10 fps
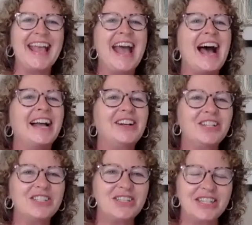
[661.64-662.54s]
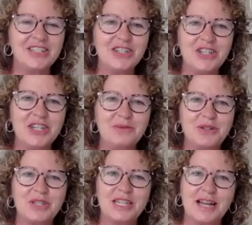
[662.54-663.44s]
I called Synergy, which
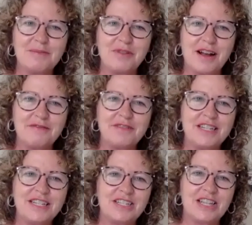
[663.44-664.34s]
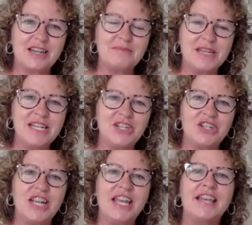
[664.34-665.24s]
is a nonprofit in Solana
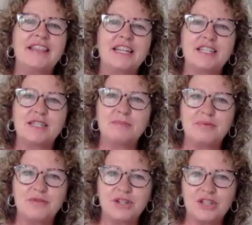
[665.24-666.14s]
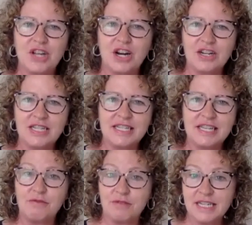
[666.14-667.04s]
Beach that supports artists
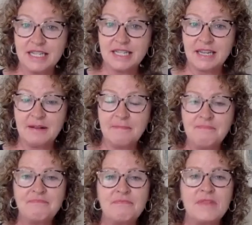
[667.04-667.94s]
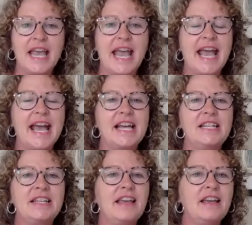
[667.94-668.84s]
at risk.
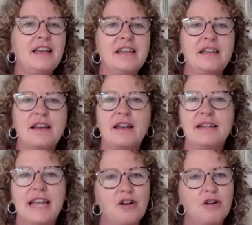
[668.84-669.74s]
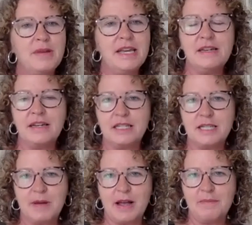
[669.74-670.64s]
And Naomi
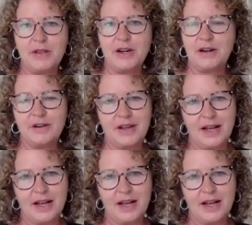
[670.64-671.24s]
Nussbaum, their